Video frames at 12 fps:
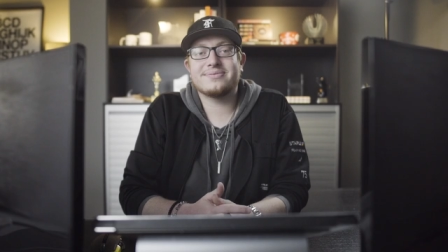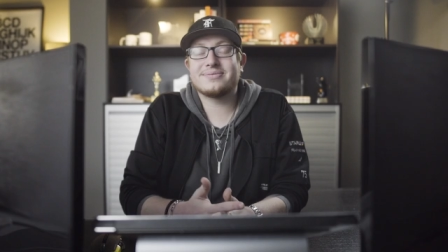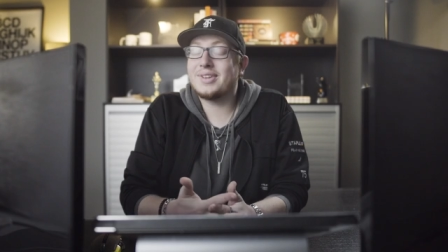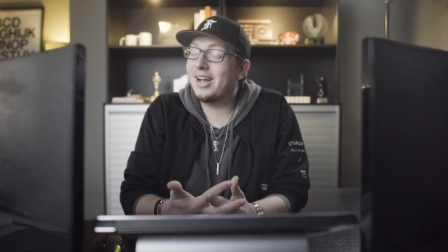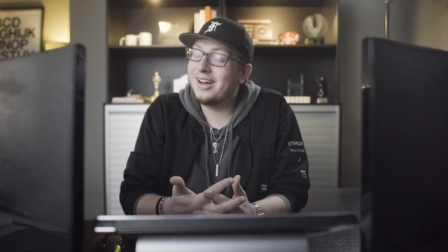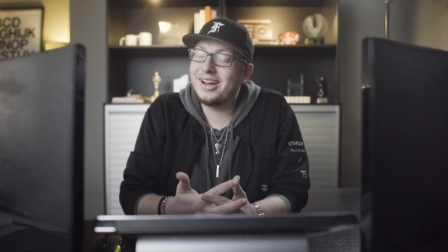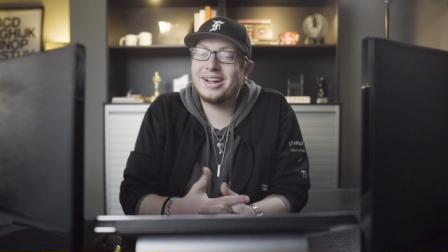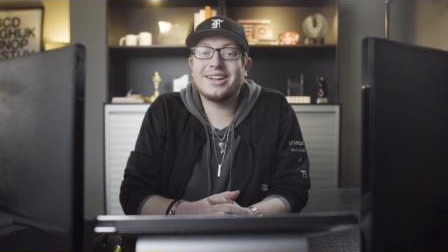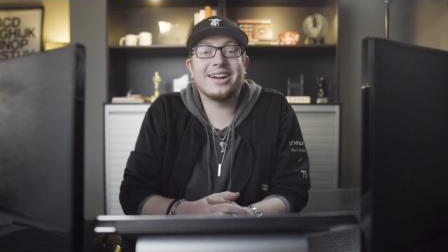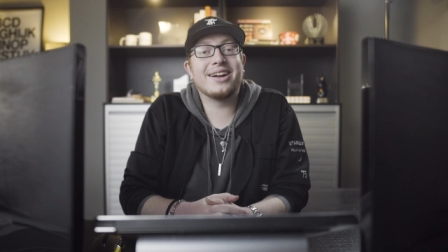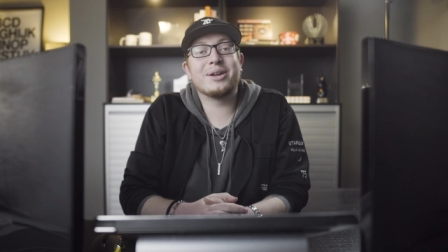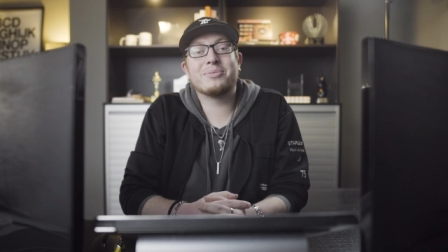Hi,
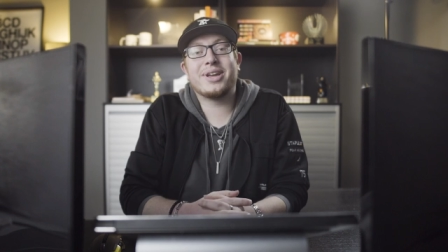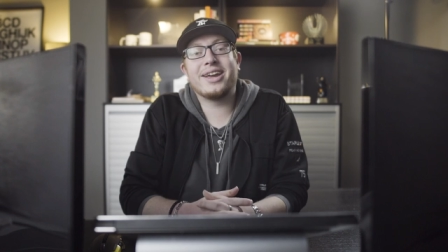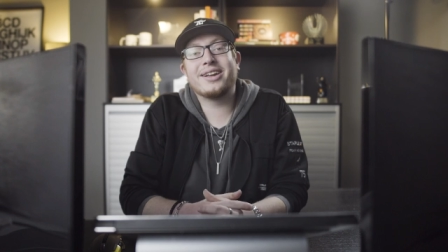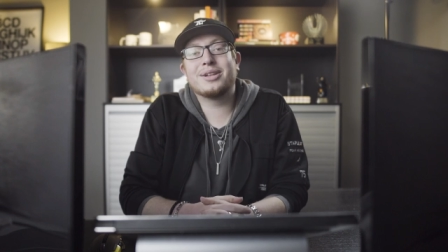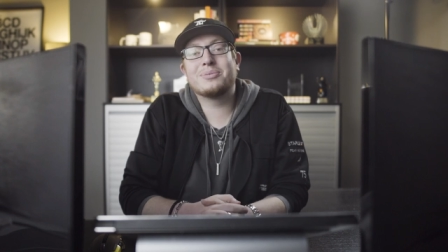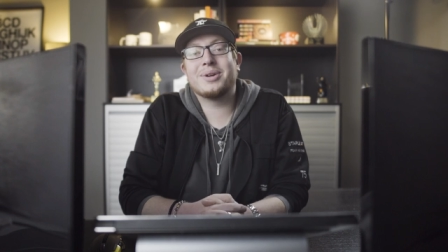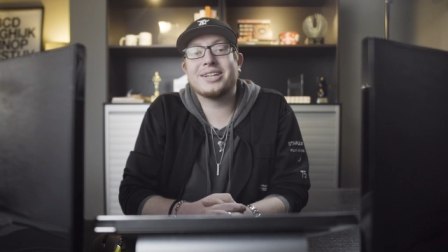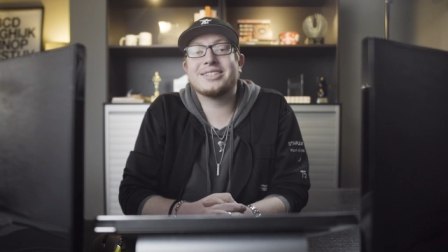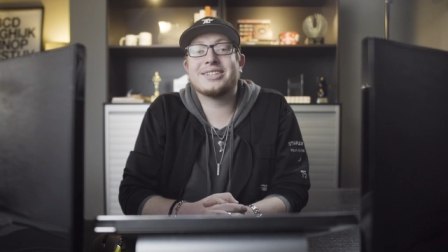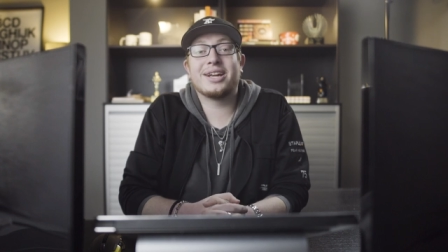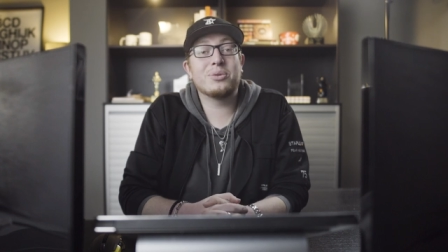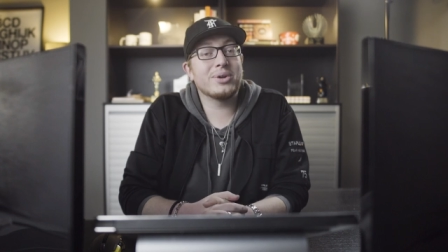I'm Caleb, and
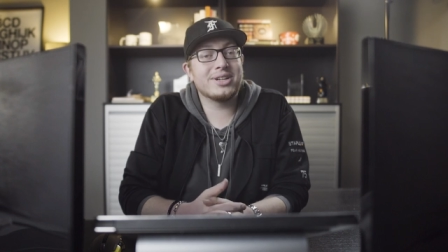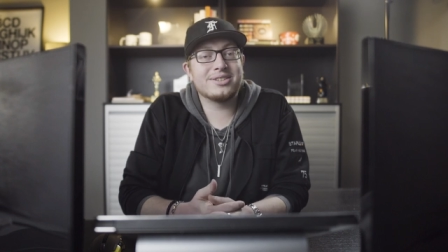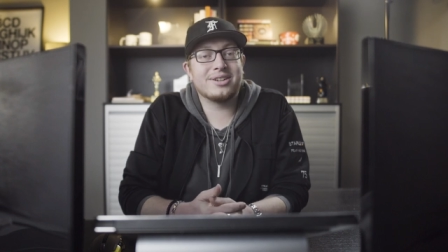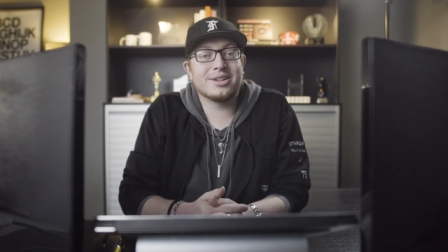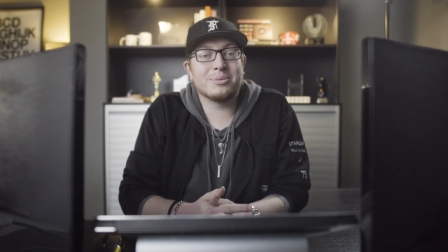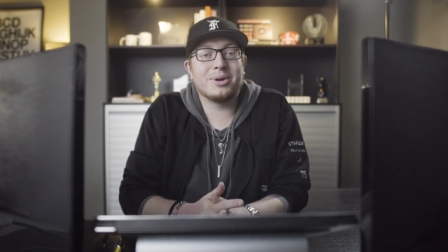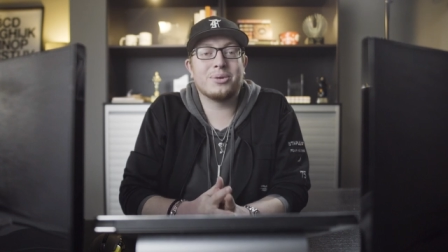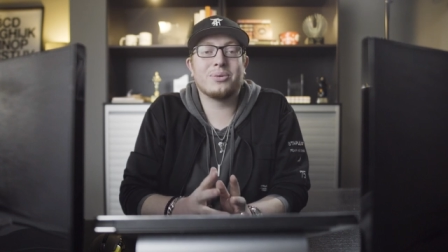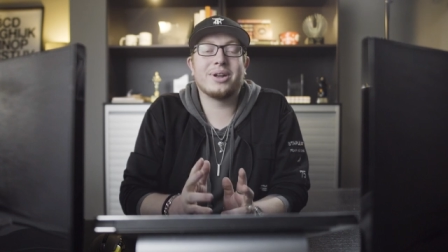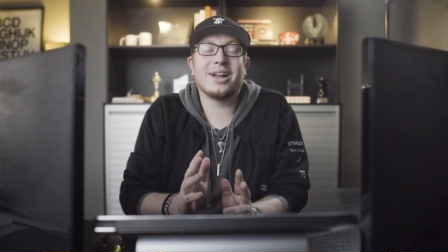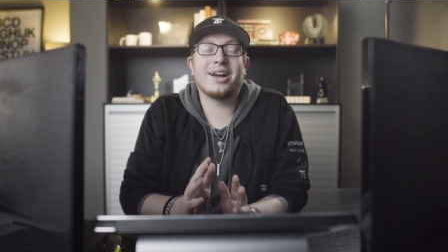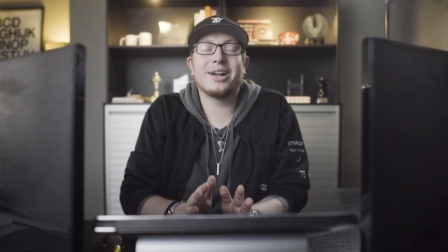today we're going to talk about
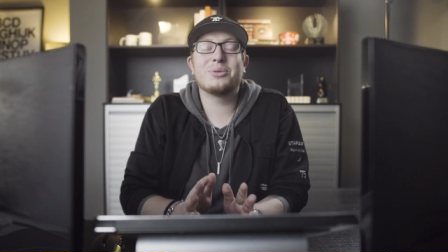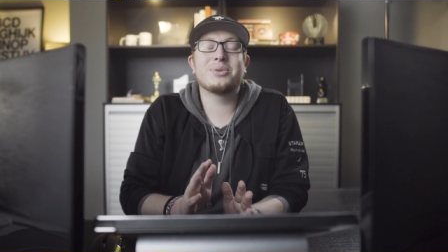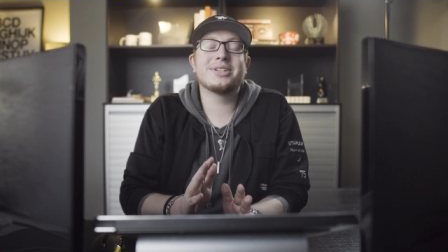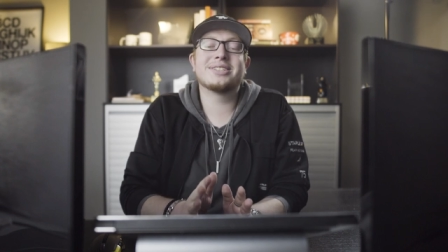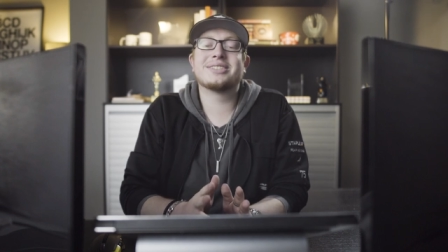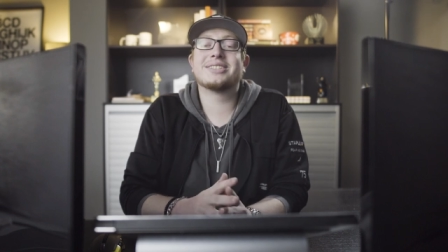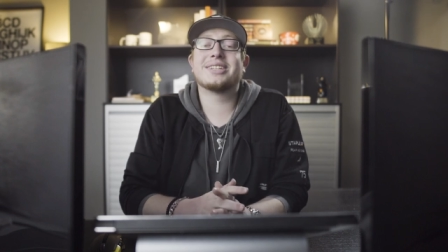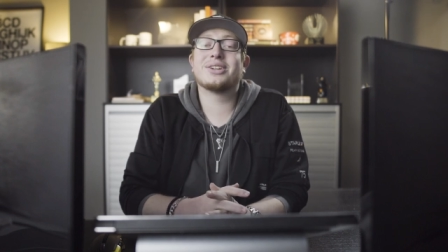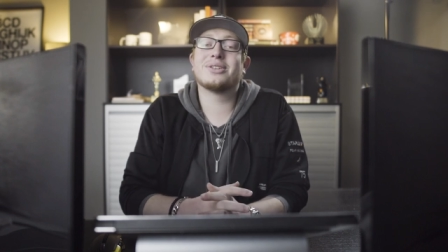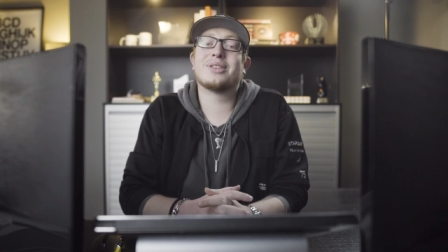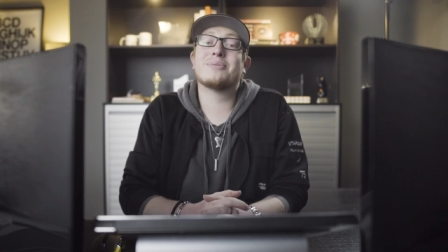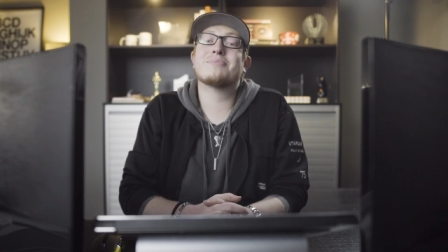what I would
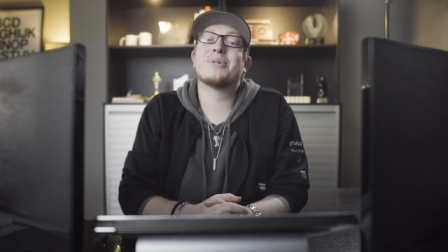consider the